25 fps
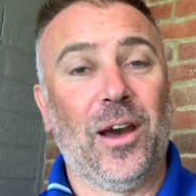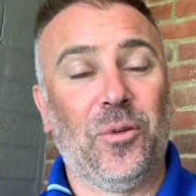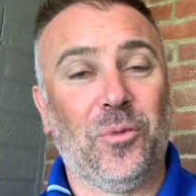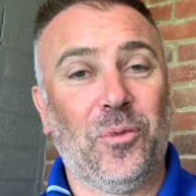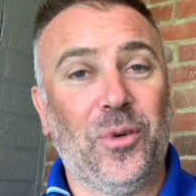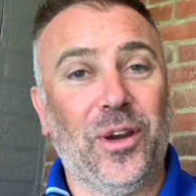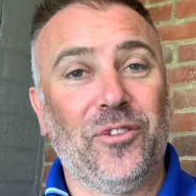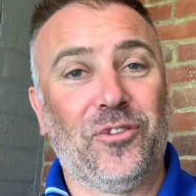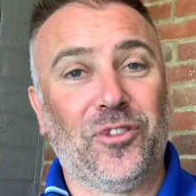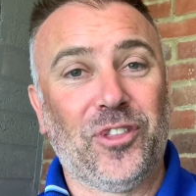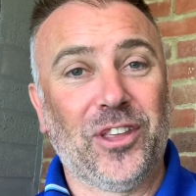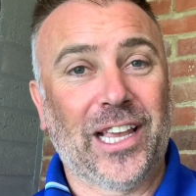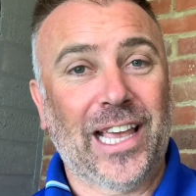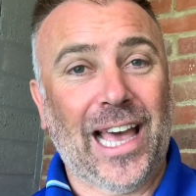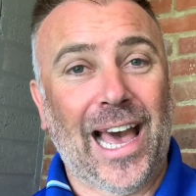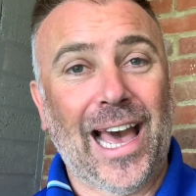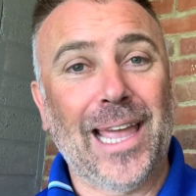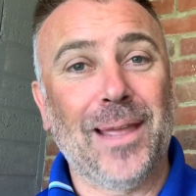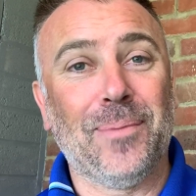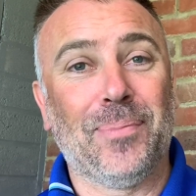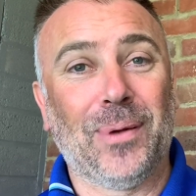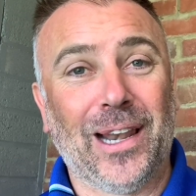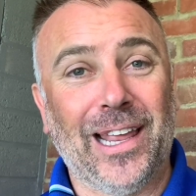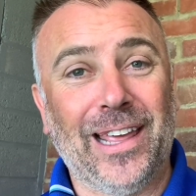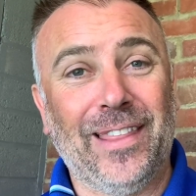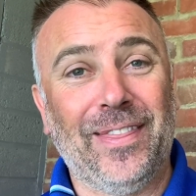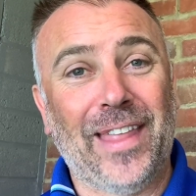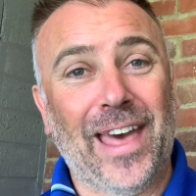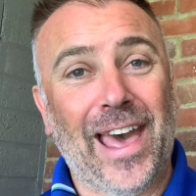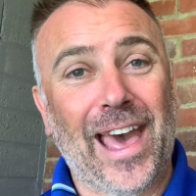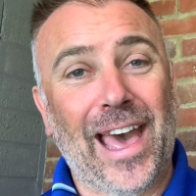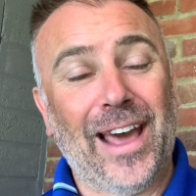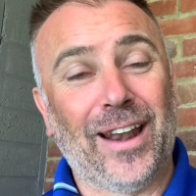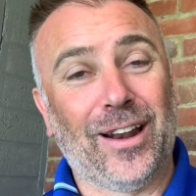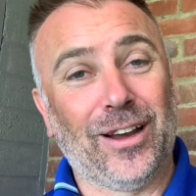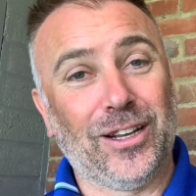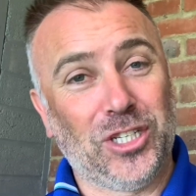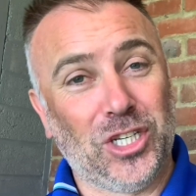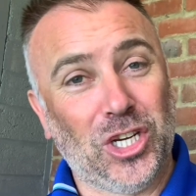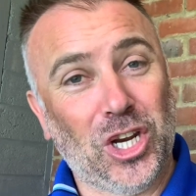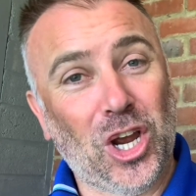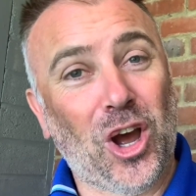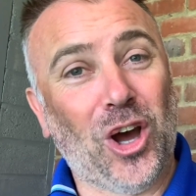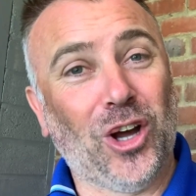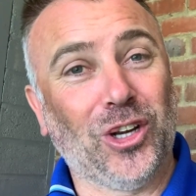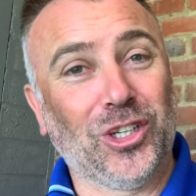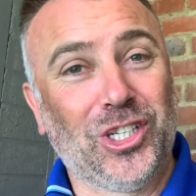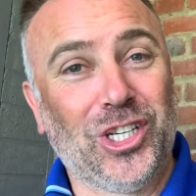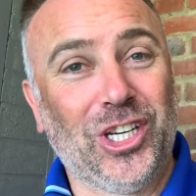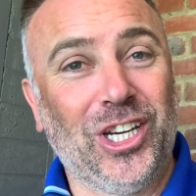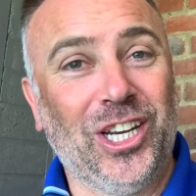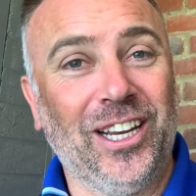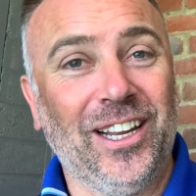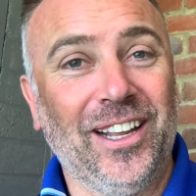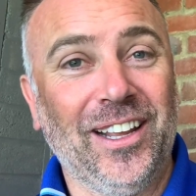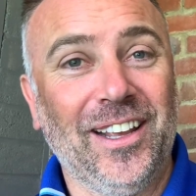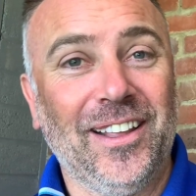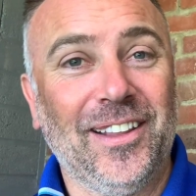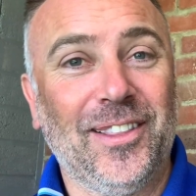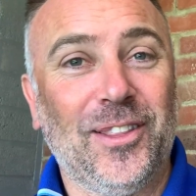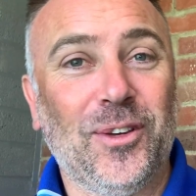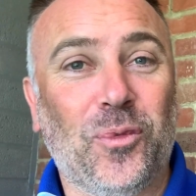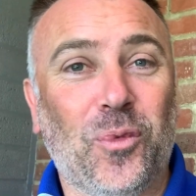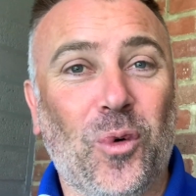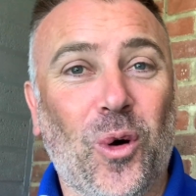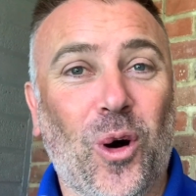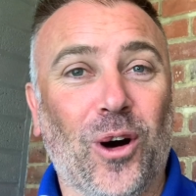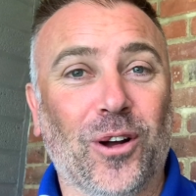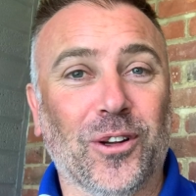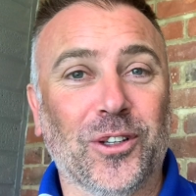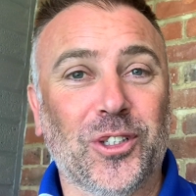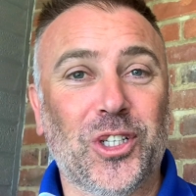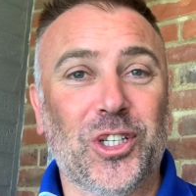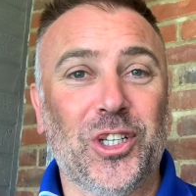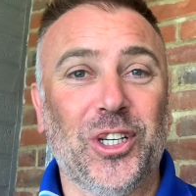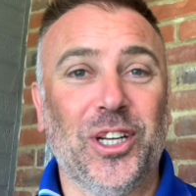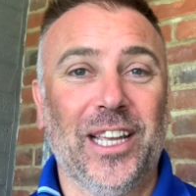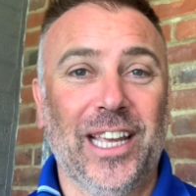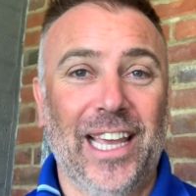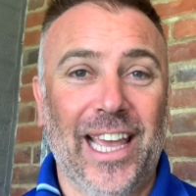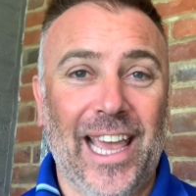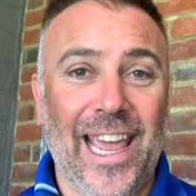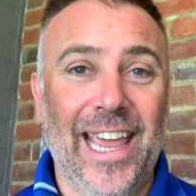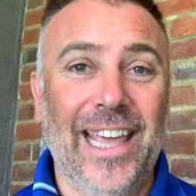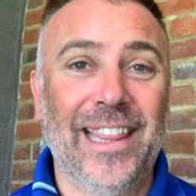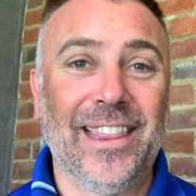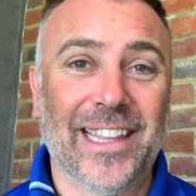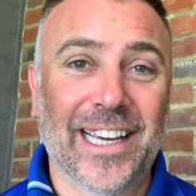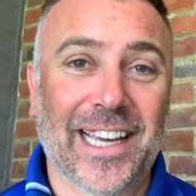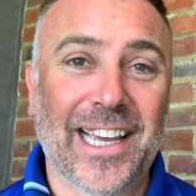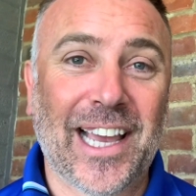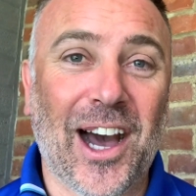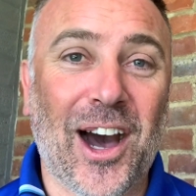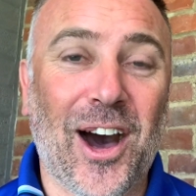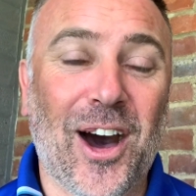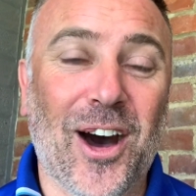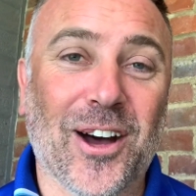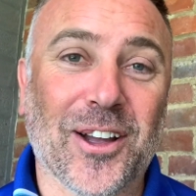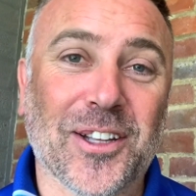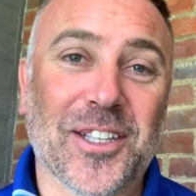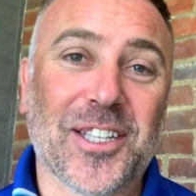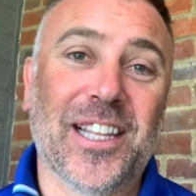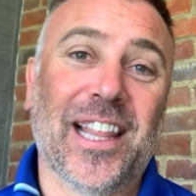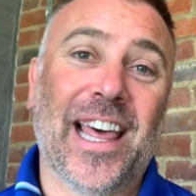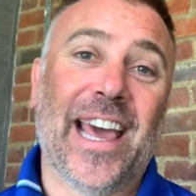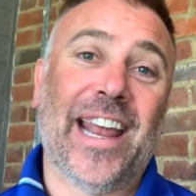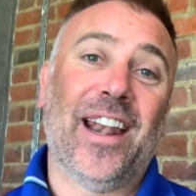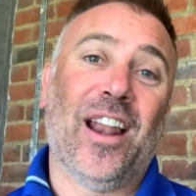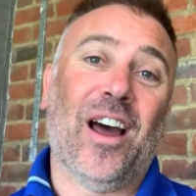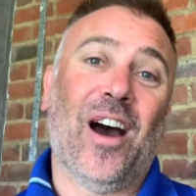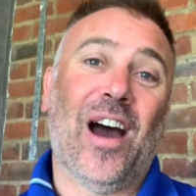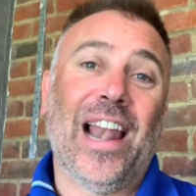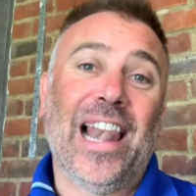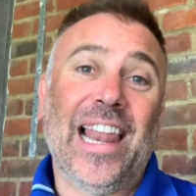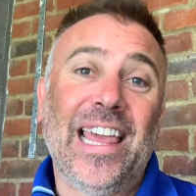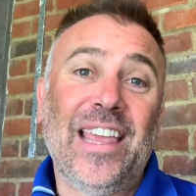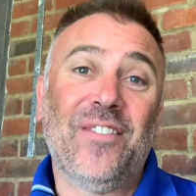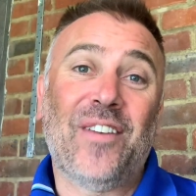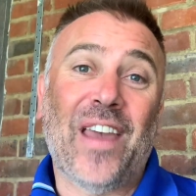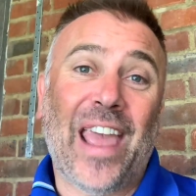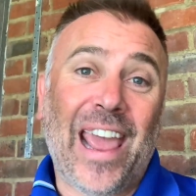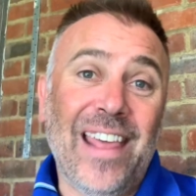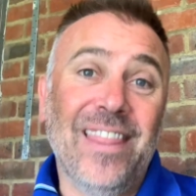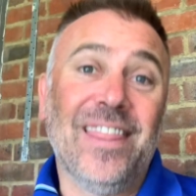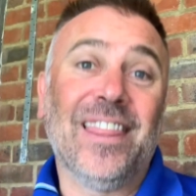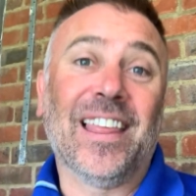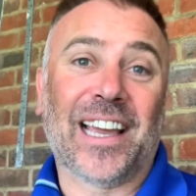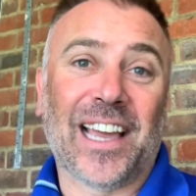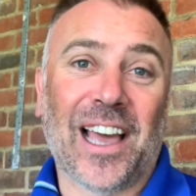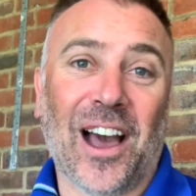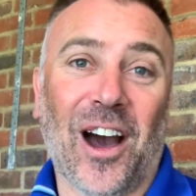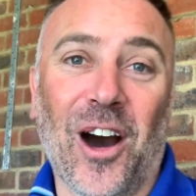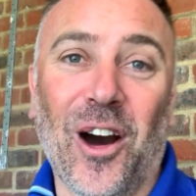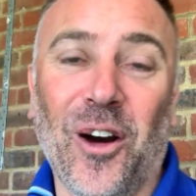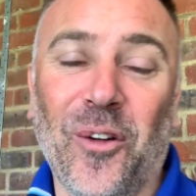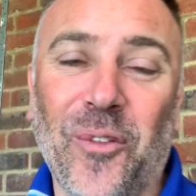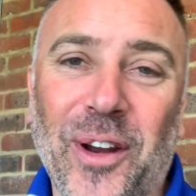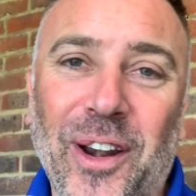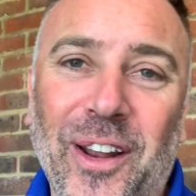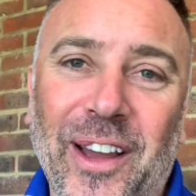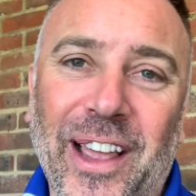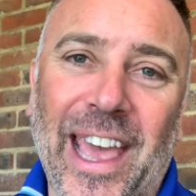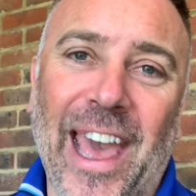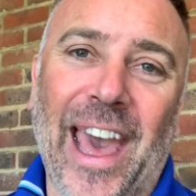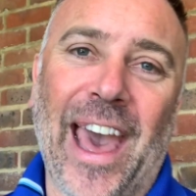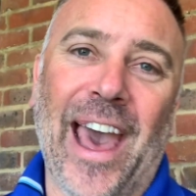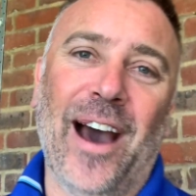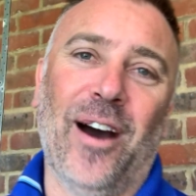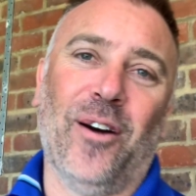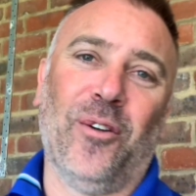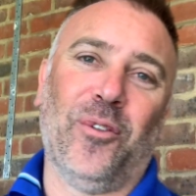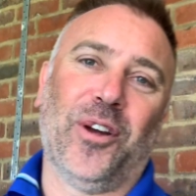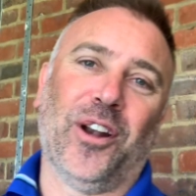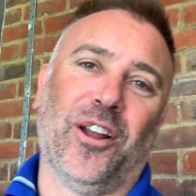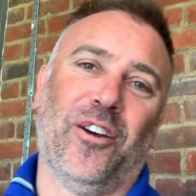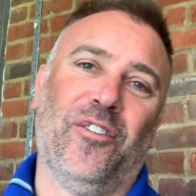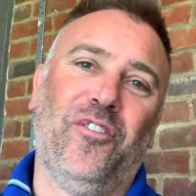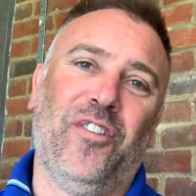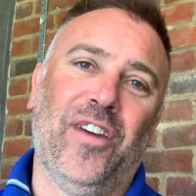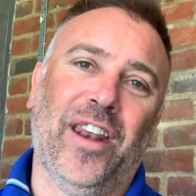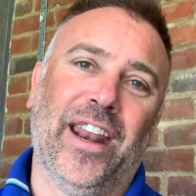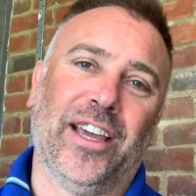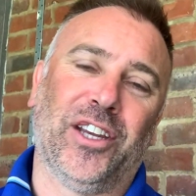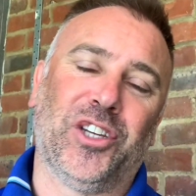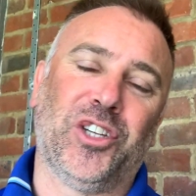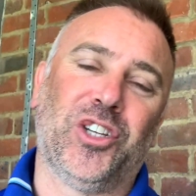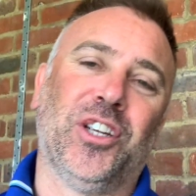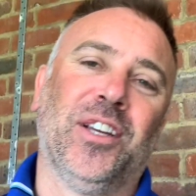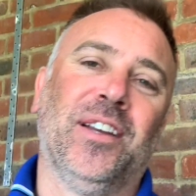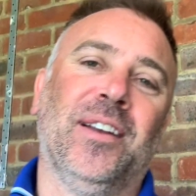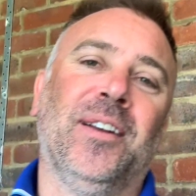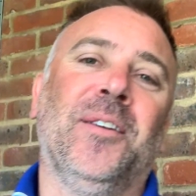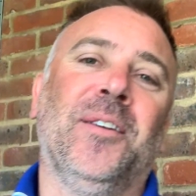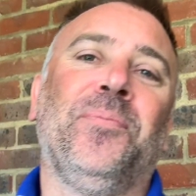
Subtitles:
with the cable in there, and I charge the watch in the car. So then I leave it in the car when I get out, when I finish.